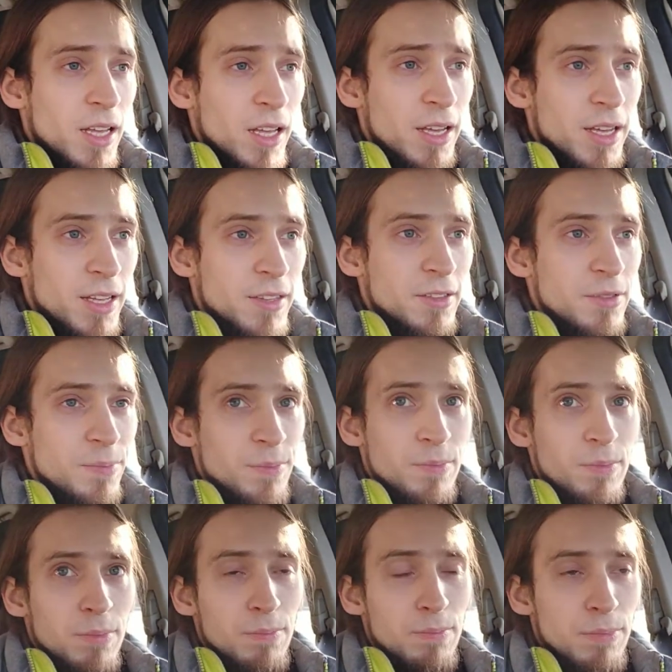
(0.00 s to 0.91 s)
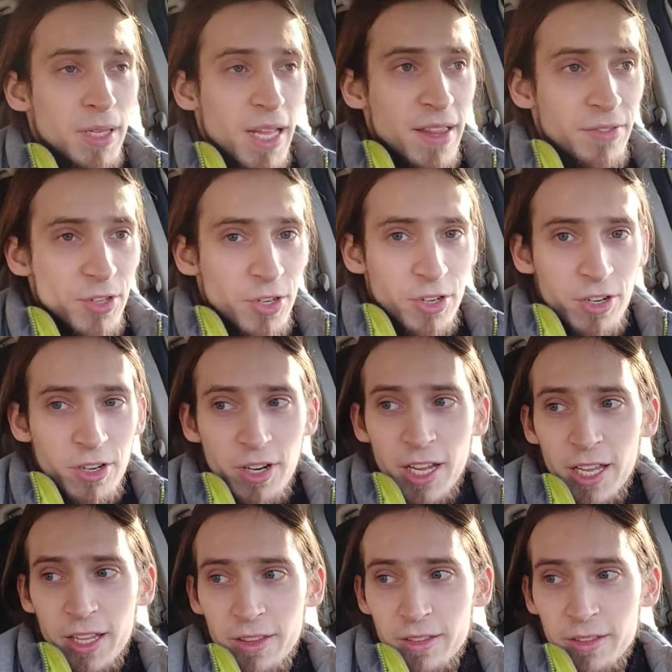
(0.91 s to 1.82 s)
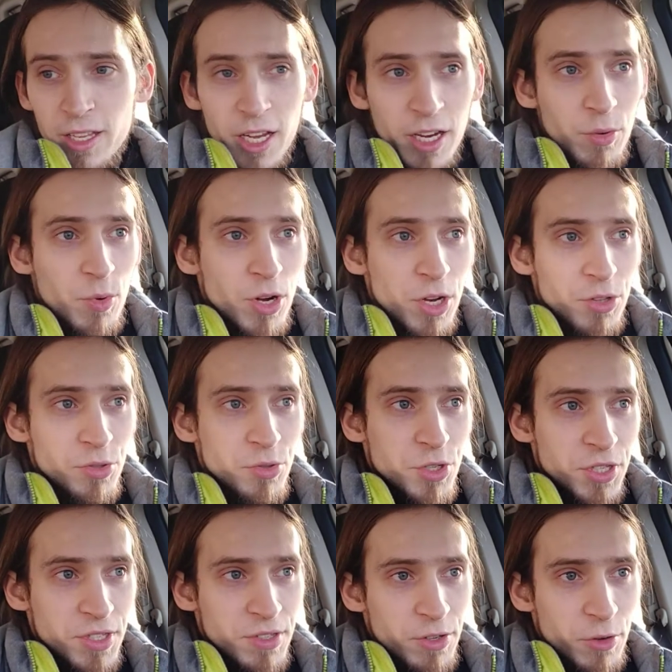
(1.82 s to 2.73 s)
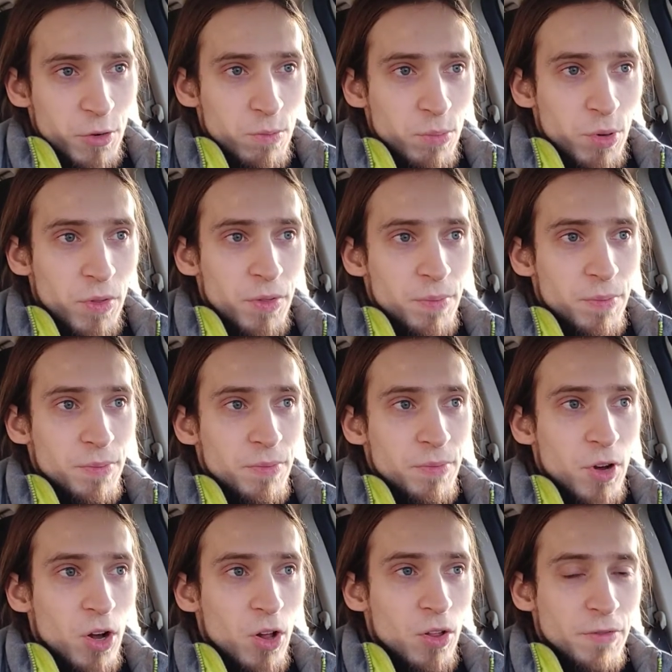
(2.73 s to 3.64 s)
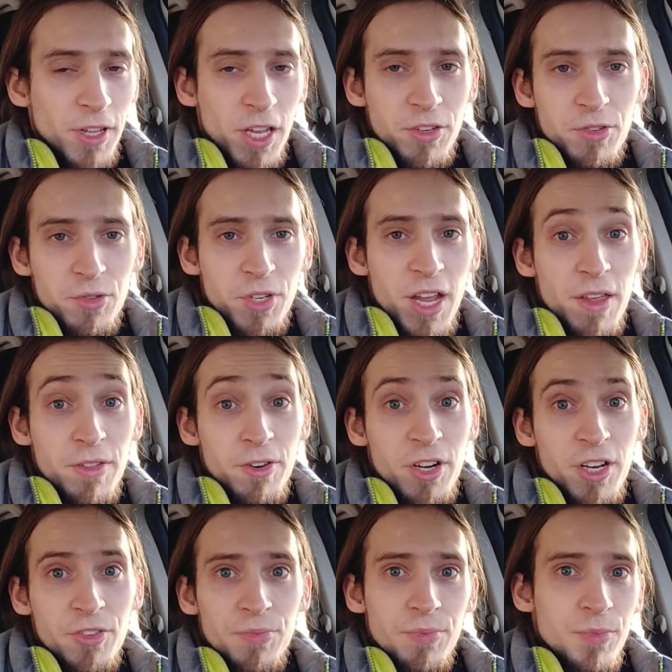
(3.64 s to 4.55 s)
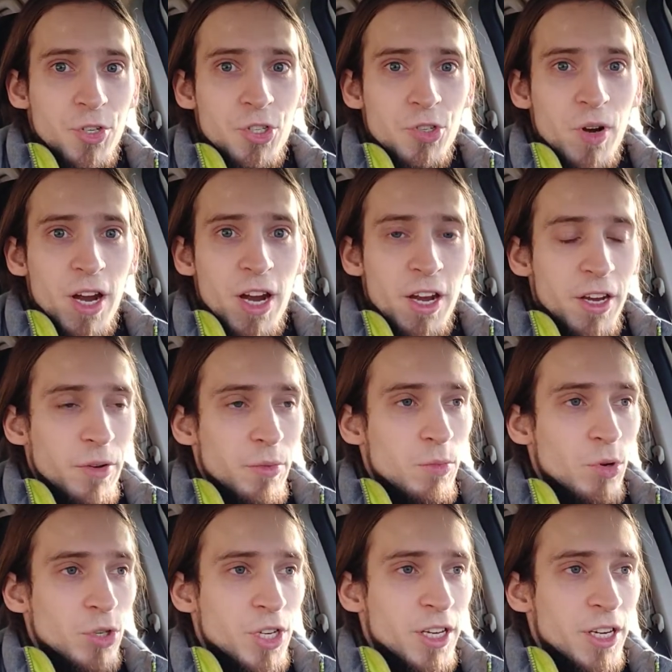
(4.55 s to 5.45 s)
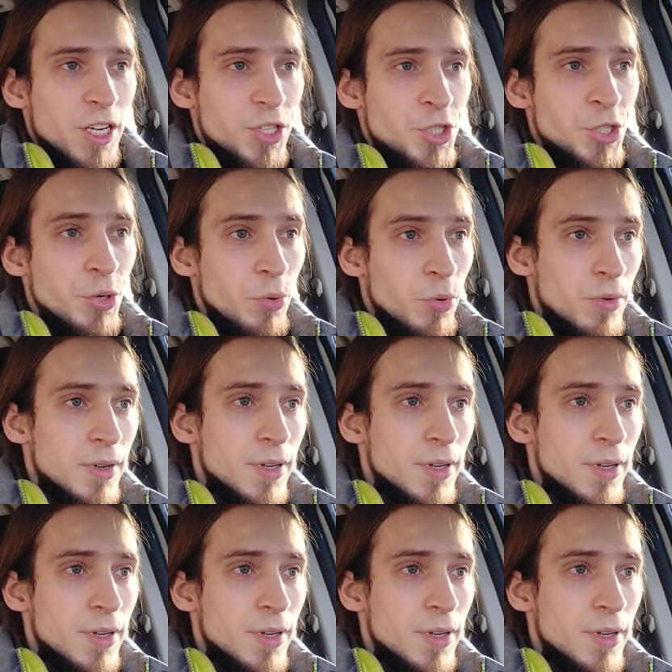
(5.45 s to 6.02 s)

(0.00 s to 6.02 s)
and Blender, and I wanted to just, you know, put all of that together and try what can I do.